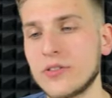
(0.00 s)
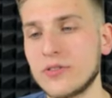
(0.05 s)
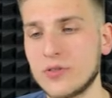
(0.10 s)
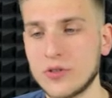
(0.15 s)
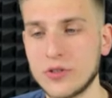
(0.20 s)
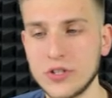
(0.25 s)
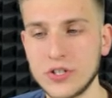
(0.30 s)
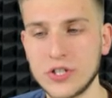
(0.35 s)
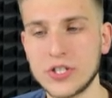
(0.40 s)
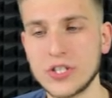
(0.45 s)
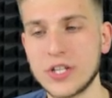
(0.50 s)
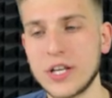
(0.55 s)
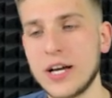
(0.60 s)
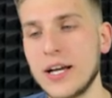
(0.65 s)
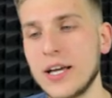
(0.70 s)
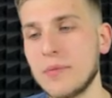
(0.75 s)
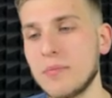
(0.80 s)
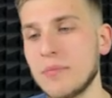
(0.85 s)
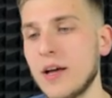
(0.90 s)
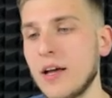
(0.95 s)
search
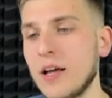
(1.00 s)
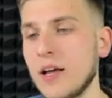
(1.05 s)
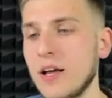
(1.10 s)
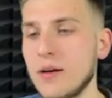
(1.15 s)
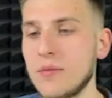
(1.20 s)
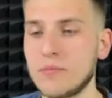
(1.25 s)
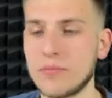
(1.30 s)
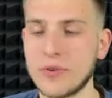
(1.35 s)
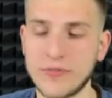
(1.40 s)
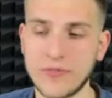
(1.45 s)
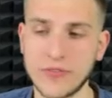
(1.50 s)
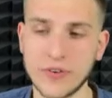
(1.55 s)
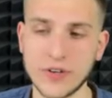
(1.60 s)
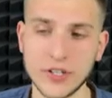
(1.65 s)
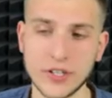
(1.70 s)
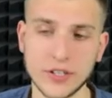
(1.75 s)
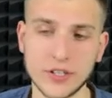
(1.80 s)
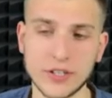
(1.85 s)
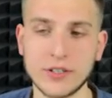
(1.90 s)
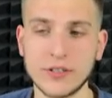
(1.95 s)
type,
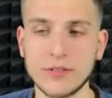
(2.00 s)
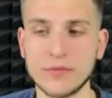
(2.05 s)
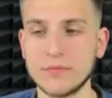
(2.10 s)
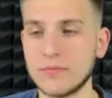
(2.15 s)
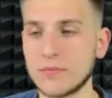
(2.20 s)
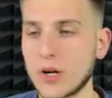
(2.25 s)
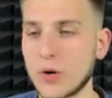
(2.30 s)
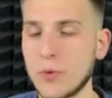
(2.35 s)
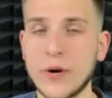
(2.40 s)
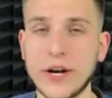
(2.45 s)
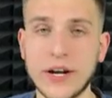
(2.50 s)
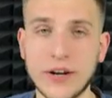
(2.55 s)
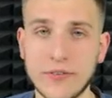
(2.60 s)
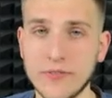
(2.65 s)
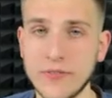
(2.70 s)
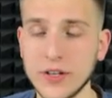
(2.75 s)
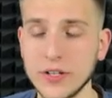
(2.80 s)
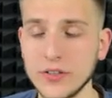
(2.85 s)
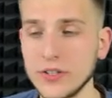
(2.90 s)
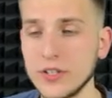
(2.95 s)
preferred query
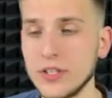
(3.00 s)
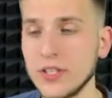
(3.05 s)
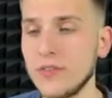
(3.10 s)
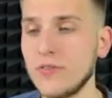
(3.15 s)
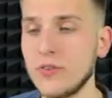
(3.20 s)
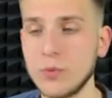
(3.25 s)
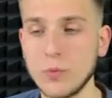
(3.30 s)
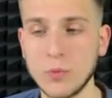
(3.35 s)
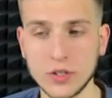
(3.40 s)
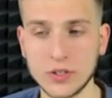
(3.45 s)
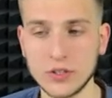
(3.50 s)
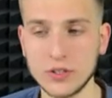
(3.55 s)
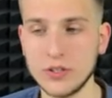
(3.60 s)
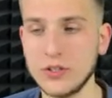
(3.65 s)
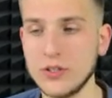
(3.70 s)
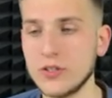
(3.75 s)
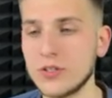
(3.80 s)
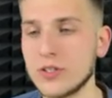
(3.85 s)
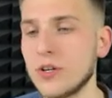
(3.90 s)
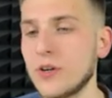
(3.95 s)
filter if you want to
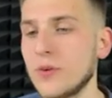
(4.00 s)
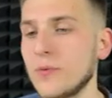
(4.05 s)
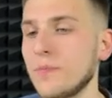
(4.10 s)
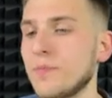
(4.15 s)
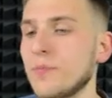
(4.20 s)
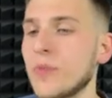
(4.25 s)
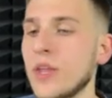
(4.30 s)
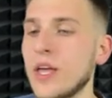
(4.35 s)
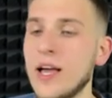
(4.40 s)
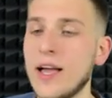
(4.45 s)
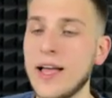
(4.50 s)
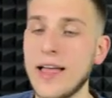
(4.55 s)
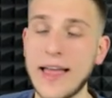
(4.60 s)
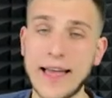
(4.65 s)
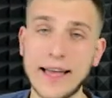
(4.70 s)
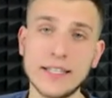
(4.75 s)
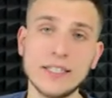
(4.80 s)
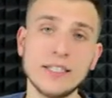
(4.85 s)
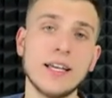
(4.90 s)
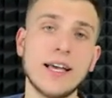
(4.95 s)
do so.
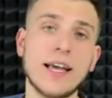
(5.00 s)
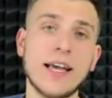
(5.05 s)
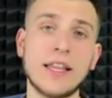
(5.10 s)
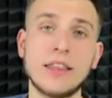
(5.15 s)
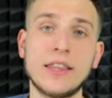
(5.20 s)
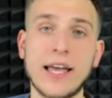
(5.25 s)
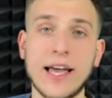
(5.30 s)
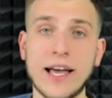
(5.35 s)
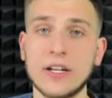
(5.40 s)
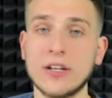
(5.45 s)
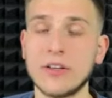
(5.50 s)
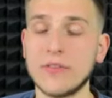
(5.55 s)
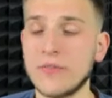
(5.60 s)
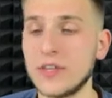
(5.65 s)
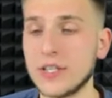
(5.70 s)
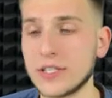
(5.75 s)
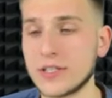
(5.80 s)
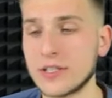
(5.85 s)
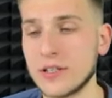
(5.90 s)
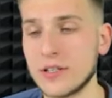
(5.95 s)
And at the end of
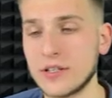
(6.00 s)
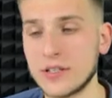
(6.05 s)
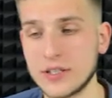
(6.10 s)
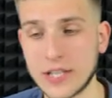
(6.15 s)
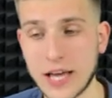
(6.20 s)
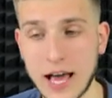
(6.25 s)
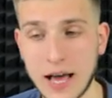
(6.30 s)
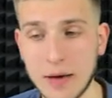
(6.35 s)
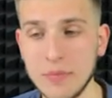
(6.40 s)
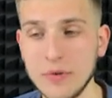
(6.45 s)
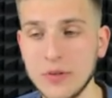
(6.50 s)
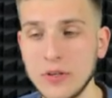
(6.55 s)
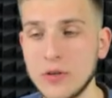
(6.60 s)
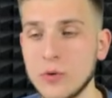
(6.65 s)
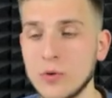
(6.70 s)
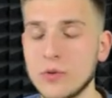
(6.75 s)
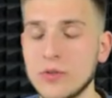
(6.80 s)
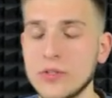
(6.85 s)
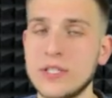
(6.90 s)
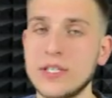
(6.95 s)
this tab,
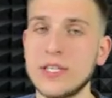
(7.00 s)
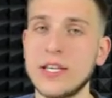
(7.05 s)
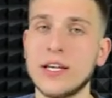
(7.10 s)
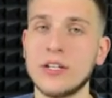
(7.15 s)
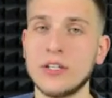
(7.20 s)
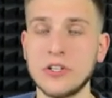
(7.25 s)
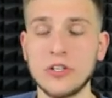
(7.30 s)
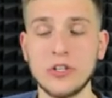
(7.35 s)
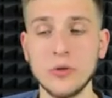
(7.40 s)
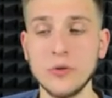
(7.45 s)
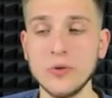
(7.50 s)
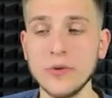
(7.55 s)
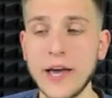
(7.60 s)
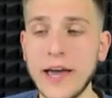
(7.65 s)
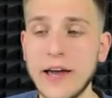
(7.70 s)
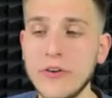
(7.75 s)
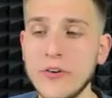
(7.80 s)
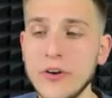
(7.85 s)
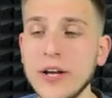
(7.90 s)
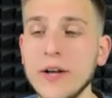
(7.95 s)
you will see a new
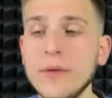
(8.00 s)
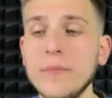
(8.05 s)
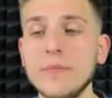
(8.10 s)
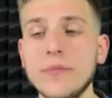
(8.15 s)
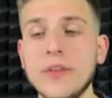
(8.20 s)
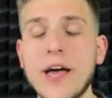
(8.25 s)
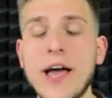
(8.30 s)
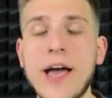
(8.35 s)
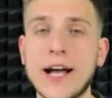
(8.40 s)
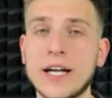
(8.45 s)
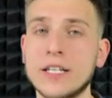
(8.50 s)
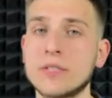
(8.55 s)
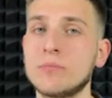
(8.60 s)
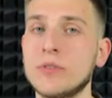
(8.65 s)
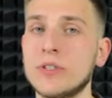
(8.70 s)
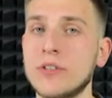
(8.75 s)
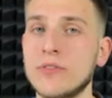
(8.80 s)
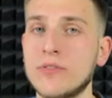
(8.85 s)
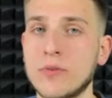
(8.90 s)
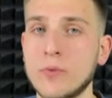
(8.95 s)
area,
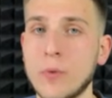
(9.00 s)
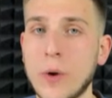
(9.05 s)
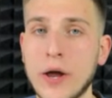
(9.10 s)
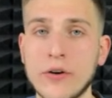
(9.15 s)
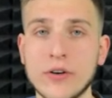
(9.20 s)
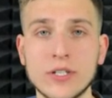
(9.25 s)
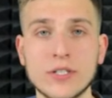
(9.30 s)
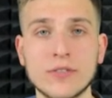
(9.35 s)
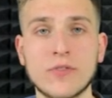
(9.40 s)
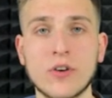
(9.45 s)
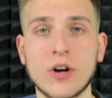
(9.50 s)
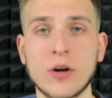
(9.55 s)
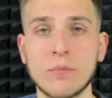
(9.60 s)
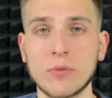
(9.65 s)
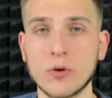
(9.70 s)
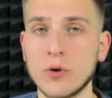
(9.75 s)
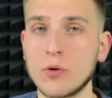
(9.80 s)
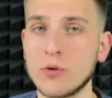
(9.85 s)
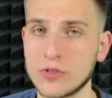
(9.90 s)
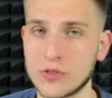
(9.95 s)
Export of Queries from
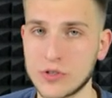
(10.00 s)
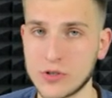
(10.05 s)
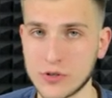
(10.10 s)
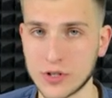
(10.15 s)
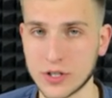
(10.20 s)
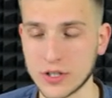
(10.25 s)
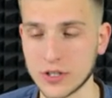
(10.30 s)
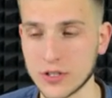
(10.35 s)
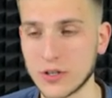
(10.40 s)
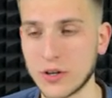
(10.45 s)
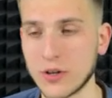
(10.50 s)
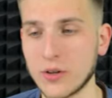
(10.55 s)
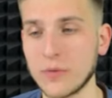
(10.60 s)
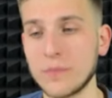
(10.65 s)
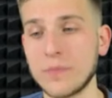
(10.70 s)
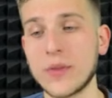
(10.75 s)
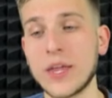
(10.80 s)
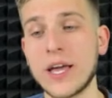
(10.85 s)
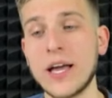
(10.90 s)
Google Search Console.